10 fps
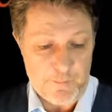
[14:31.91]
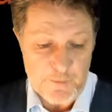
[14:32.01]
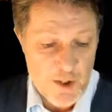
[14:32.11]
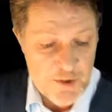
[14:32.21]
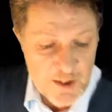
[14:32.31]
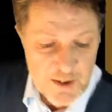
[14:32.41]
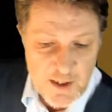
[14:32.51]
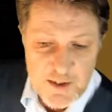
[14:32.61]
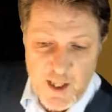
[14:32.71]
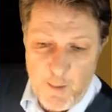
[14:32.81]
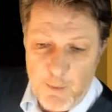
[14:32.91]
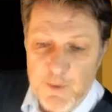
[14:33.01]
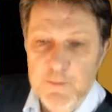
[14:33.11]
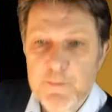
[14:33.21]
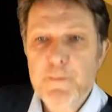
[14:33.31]
Just as an
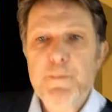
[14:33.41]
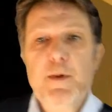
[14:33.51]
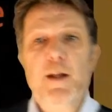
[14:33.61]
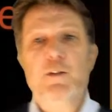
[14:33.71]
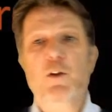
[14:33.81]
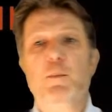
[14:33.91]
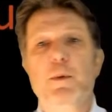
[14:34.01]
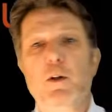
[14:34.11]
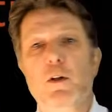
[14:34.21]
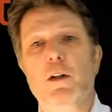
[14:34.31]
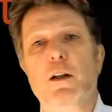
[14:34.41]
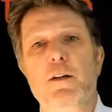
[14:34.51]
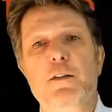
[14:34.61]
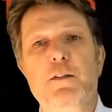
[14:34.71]
example, it could be all